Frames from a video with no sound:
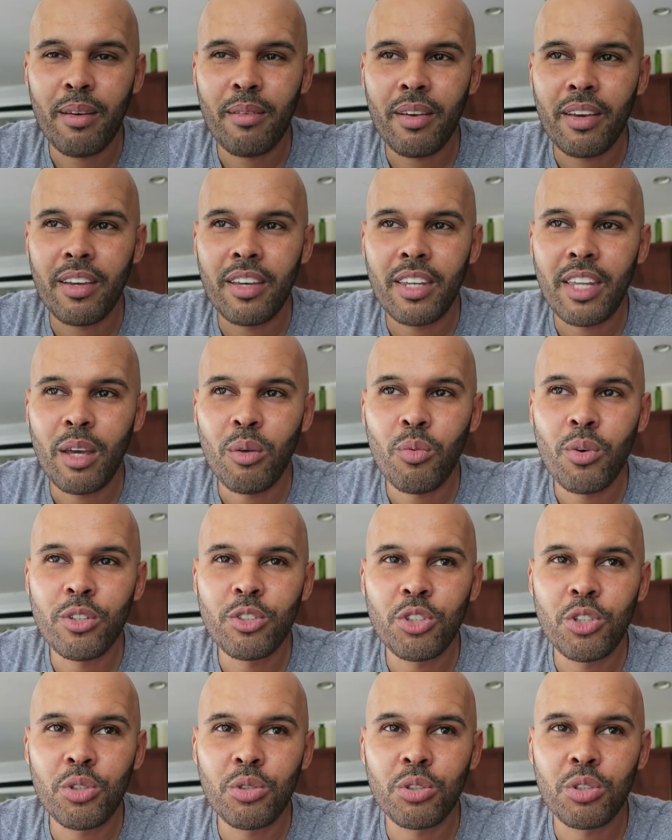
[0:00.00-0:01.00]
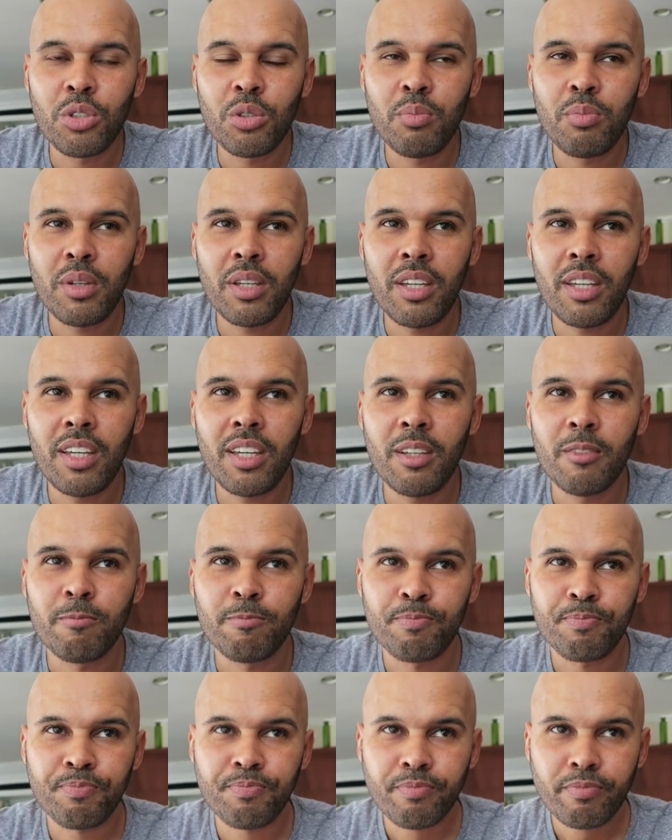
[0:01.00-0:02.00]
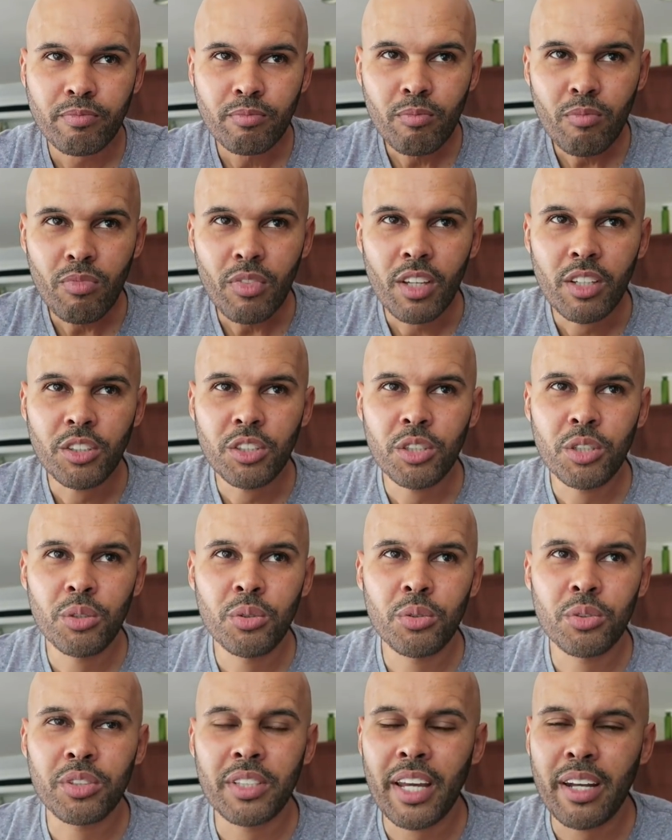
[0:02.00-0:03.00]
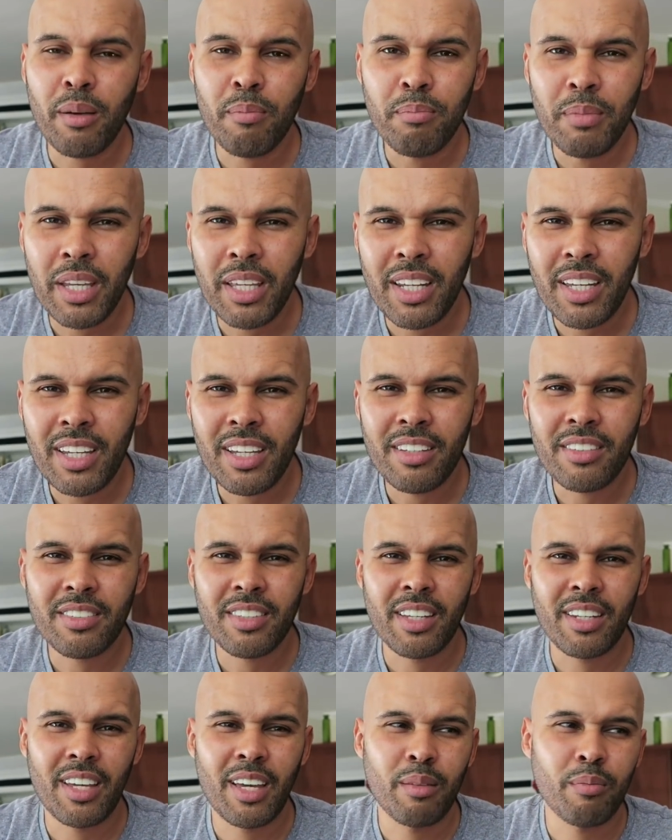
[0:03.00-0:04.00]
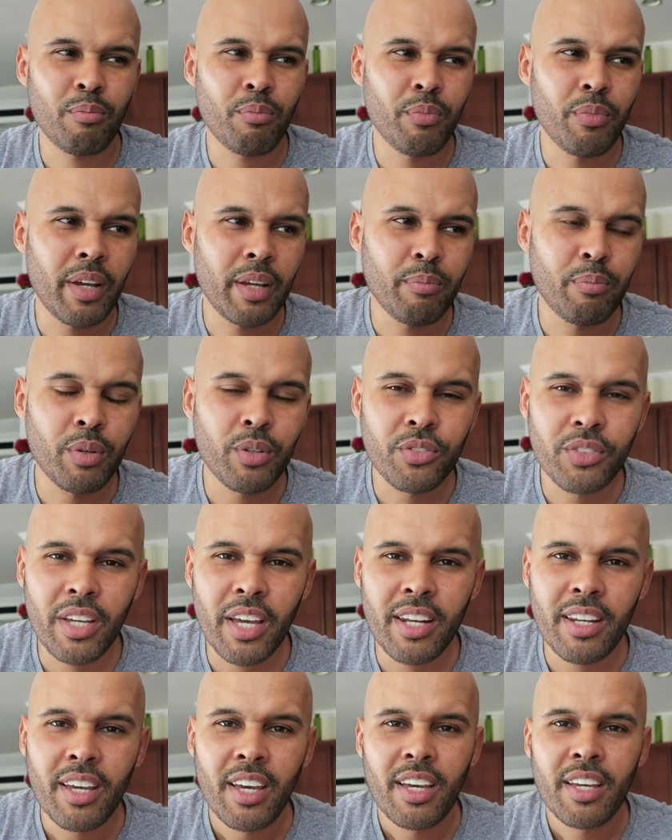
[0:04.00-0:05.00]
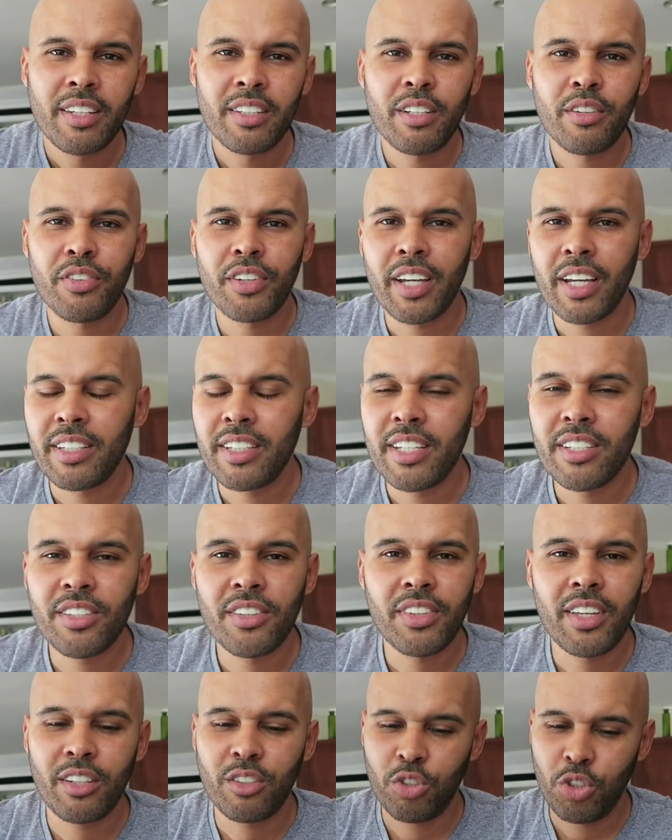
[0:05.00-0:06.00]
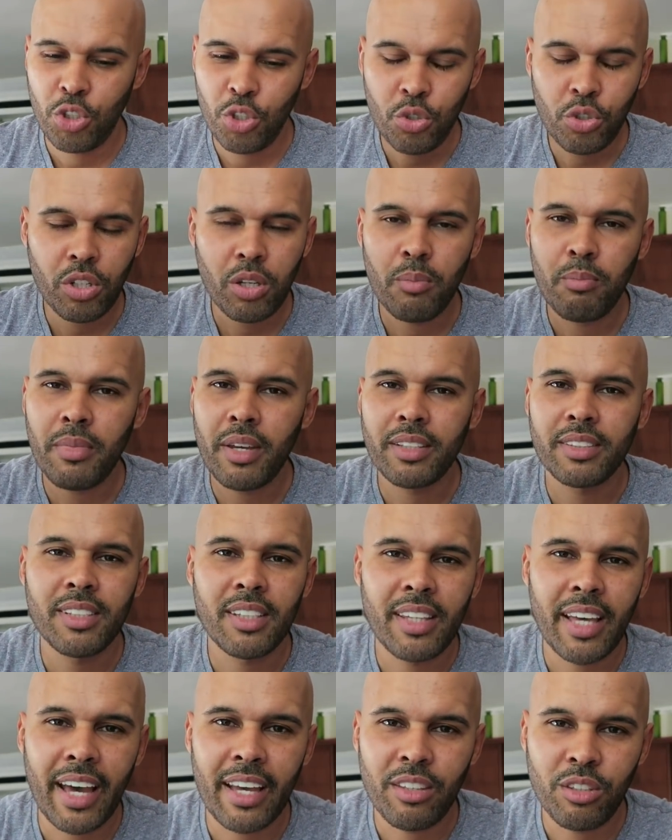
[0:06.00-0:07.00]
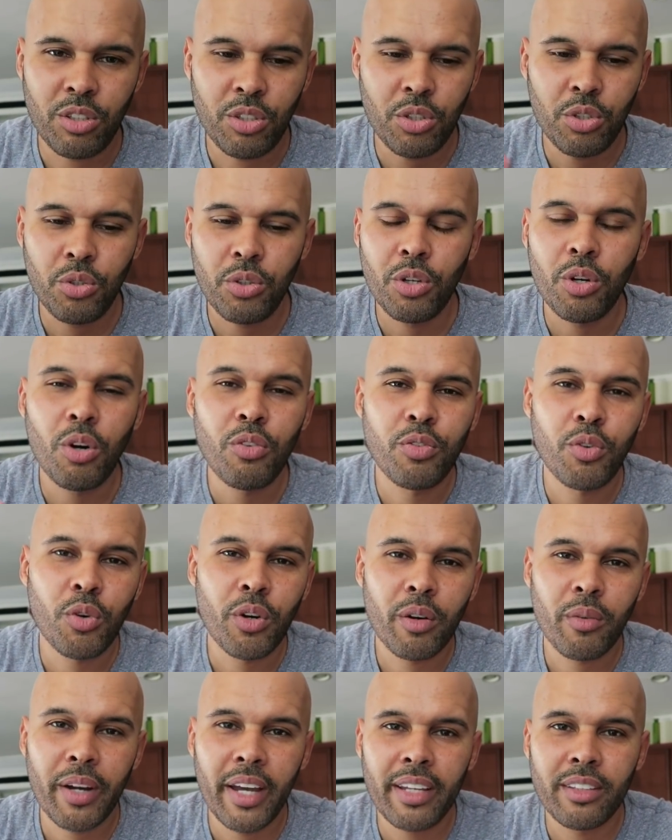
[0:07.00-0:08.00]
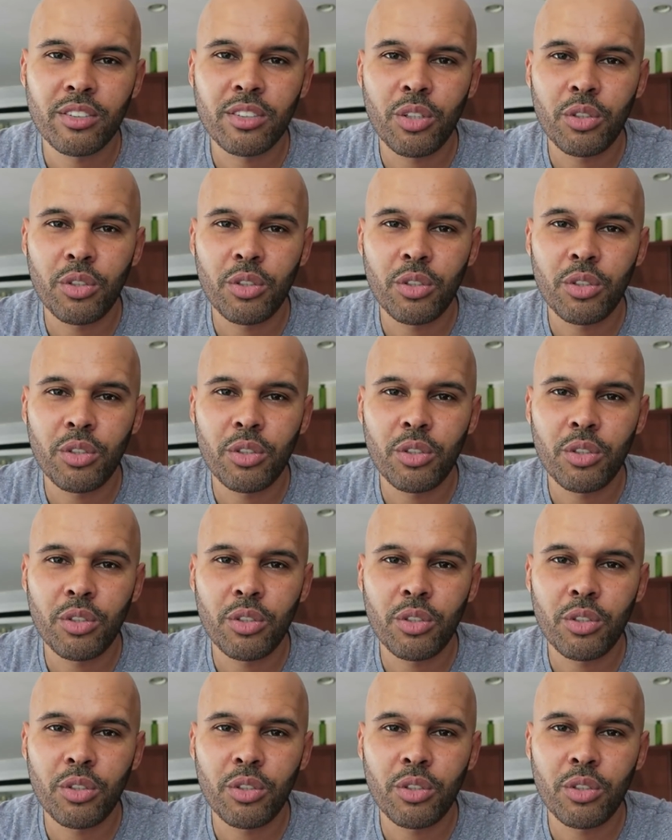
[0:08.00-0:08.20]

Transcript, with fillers: and they want you to be to set up meetings and, and, and present different ideas and things, you commit to that and you go for it, right?